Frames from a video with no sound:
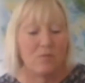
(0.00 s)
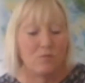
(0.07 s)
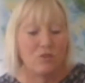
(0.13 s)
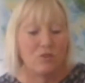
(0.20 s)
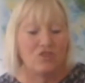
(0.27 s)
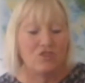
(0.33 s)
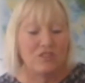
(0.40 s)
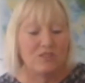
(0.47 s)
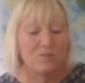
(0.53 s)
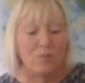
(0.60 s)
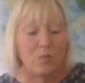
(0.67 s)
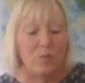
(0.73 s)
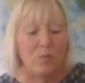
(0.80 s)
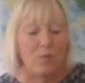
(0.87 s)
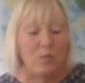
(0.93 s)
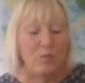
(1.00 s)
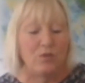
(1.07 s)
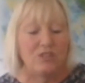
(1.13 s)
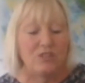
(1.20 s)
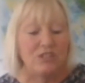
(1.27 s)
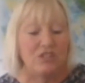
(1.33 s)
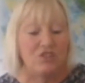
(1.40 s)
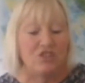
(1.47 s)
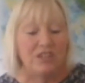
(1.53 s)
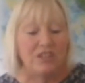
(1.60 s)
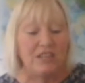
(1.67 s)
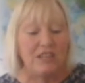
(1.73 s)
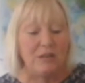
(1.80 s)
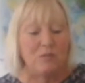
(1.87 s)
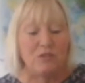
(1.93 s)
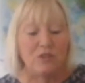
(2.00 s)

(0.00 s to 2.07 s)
which is pretty cheap.